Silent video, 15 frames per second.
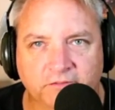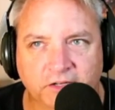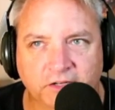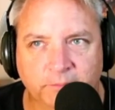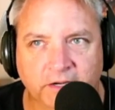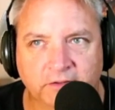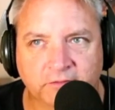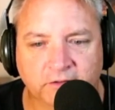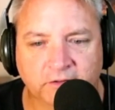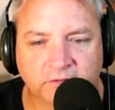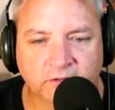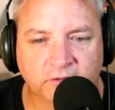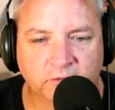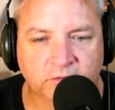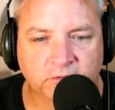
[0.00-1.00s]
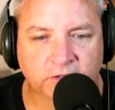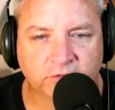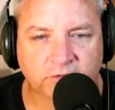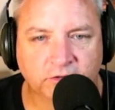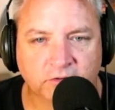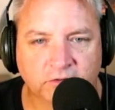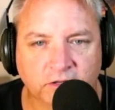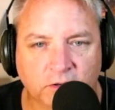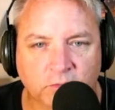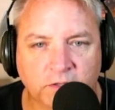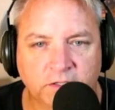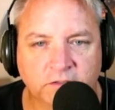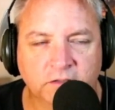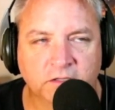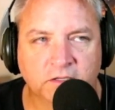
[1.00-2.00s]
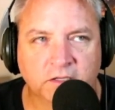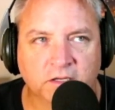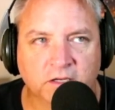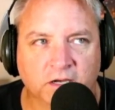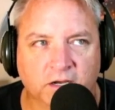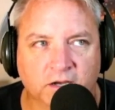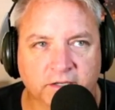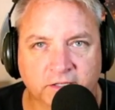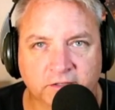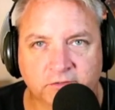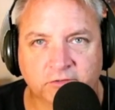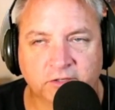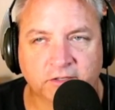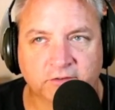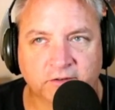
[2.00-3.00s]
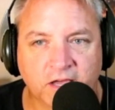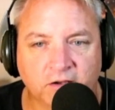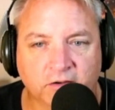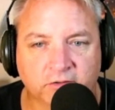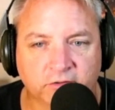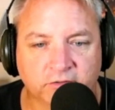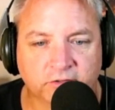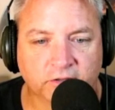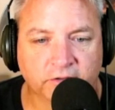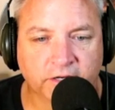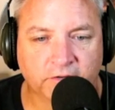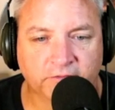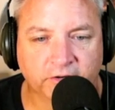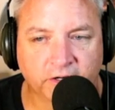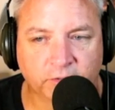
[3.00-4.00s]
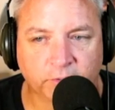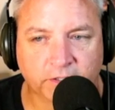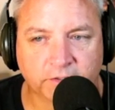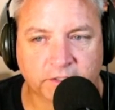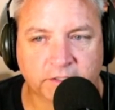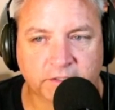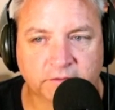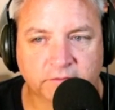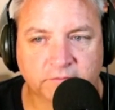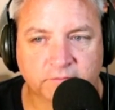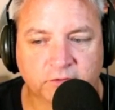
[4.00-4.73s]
If anybody's listening who's interested in going, get your tickets now because they're selling out very quickly.